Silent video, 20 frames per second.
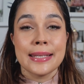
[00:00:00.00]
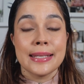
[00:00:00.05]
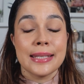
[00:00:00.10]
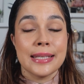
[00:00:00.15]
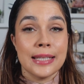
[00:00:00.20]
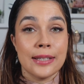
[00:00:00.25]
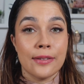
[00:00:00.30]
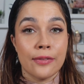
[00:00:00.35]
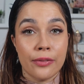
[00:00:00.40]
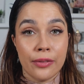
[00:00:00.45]

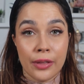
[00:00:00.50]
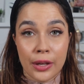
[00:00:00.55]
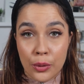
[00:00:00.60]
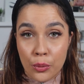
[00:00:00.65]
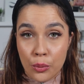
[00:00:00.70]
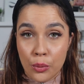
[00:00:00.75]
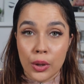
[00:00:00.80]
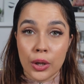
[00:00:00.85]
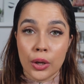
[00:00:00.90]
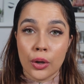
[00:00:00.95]
see if they
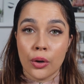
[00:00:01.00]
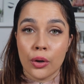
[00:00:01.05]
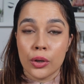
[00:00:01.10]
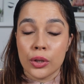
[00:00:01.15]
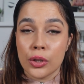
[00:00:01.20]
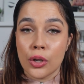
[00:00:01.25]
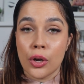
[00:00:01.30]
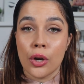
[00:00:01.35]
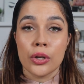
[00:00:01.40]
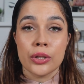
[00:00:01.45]
work or
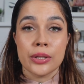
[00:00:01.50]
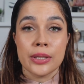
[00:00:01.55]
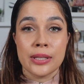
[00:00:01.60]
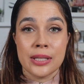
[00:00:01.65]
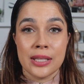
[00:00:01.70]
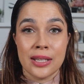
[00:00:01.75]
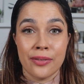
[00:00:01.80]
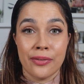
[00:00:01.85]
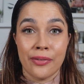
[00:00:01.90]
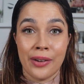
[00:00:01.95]
not,
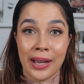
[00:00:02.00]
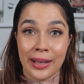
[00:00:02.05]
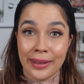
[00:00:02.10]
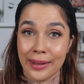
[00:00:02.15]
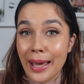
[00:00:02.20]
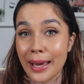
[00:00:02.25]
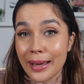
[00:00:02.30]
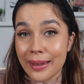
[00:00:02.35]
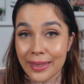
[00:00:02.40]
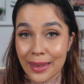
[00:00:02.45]
see if I
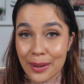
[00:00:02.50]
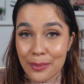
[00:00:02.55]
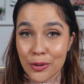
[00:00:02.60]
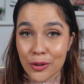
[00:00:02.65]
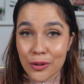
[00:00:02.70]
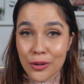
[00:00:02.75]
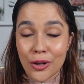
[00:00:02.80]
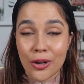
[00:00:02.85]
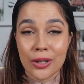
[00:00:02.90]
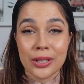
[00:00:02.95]
like them
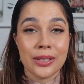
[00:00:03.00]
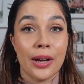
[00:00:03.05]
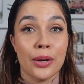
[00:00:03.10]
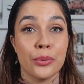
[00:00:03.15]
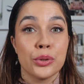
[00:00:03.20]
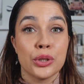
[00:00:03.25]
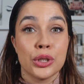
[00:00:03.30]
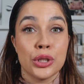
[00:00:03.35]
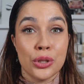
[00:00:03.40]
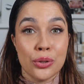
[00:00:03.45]
or not, if I
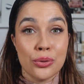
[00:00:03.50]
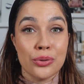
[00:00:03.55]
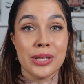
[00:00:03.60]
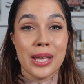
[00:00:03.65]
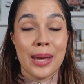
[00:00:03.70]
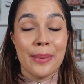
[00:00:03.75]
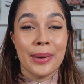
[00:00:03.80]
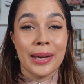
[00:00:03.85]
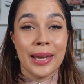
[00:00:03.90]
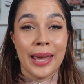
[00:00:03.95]
would use
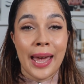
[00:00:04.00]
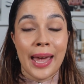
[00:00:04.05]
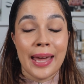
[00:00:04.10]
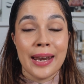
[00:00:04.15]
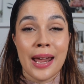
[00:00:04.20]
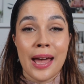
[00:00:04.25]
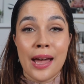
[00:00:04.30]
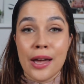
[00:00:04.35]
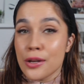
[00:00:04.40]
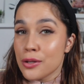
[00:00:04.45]
them
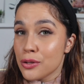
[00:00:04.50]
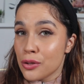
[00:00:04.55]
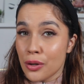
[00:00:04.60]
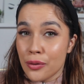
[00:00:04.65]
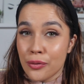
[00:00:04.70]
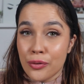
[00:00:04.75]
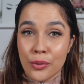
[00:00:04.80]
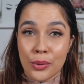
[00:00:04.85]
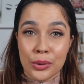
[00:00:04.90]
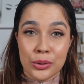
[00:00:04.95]
again. So
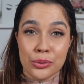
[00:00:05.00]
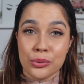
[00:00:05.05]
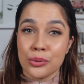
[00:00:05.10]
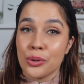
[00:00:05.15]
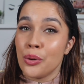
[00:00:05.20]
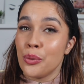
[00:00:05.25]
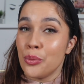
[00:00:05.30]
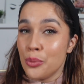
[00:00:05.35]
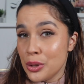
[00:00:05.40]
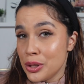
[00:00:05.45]
if you want to
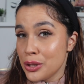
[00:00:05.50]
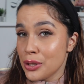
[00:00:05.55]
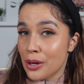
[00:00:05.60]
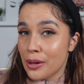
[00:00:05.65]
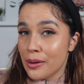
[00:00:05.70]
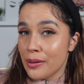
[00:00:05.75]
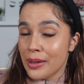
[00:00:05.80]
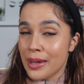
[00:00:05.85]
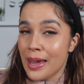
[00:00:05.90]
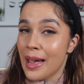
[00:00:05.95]
know which
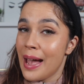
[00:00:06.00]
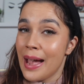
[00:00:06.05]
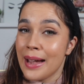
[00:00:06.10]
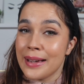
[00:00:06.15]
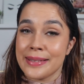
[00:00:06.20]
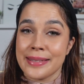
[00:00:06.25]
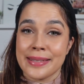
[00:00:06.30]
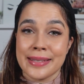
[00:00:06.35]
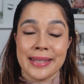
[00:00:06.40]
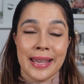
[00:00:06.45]
are the
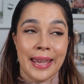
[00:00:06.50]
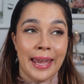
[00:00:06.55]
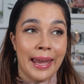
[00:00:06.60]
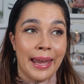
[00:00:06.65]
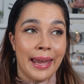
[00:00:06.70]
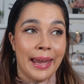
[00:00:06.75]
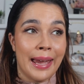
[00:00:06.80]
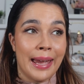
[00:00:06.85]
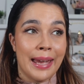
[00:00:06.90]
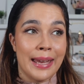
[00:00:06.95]
hacks
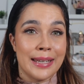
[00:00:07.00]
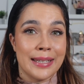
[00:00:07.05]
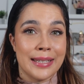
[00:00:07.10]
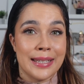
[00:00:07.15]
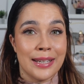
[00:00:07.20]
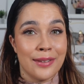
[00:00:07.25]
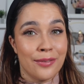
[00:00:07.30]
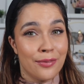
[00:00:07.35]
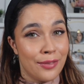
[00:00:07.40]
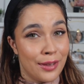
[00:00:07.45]
and
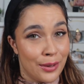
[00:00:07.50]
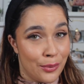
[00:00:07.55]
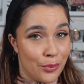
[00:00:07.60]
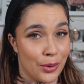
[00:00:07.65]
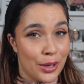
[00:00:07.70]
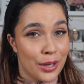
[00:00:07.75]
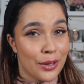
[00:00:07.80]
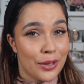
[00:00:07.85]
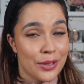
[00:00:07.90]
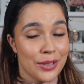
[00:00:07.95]
if they
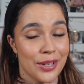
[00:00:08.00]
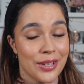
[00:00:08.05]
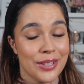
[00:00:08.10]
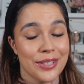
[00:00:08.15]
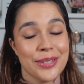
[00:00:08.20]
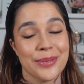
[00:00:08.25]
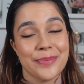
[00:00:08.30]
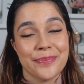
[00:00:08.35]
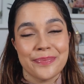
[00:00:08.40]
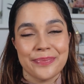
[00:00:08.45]
work or
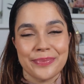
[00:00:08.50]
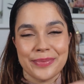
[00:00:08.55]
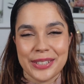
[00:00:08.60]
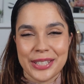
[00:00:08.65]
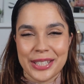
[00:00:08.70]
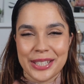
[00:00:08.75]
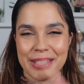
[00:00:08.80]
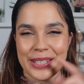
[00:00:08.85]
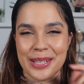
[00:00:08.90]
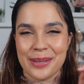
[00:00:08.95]
not,
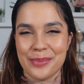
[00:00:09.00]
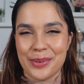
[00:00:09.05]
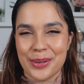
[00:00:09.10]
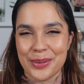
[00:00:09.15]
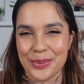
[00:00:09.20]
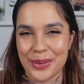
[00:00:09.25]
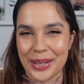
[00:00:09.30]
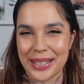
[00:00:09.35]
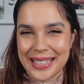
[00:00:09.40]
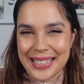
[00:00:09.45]
just keep
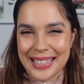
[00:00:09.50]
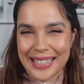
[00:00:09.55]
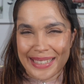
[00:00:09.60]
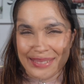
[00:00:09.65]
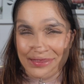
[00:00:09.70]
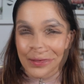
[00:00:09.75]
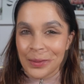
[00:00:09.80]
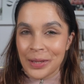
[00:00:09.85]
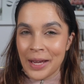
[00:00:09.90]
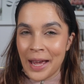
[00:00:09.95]
on
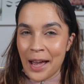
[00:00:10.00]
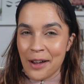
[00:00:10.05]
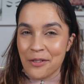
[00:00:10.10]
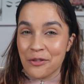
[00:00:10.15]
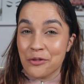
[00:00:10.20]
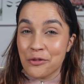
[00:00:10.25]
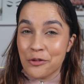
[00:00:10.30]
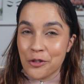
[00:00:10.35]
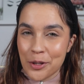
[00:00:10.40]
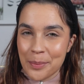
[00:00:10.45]
watching. We
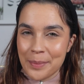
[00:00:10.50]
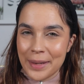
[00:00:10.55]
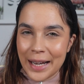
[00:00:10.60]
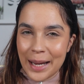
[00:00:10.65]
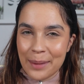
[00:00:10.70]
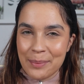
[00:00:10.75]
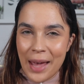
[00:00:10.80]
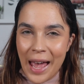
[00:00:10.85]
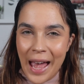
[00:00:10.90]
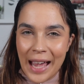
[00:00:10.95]
have four
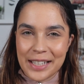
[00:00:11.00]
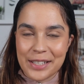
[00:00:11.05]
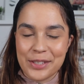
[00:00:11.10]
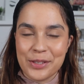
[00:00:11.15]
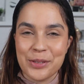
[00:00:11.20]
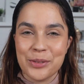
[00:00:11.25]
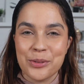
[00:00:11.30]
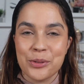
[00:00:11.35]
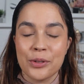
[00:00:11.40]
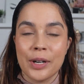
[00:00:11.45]
makeup hacks
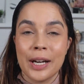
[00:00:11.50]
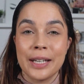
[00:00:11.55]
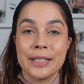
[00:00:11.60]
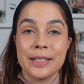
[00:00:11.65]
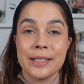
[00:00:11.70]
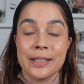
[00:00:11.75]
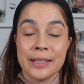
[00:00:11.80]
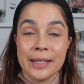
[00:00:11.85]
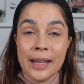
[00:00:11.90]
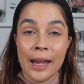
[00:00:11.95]
to try
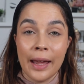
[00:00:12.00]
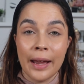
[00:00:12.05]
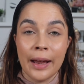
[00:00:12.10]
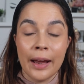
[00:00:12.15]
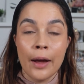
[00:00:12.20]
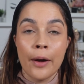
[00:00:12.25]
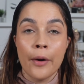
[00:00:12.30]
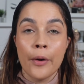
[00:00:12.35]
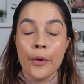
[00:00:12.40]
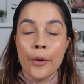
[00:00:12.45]

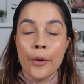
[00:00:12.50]
today.